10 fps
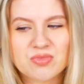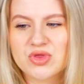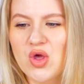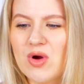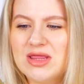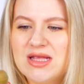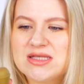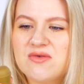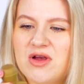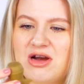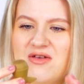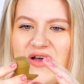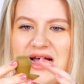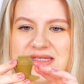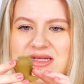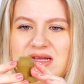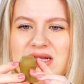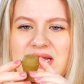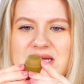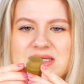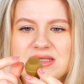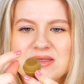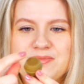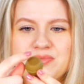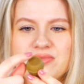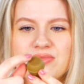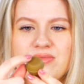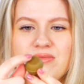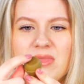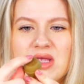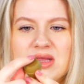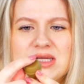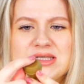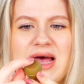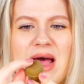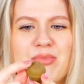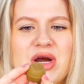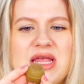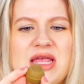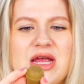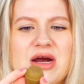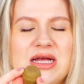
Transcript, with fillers: The one thing that's very fascinating is the top right here.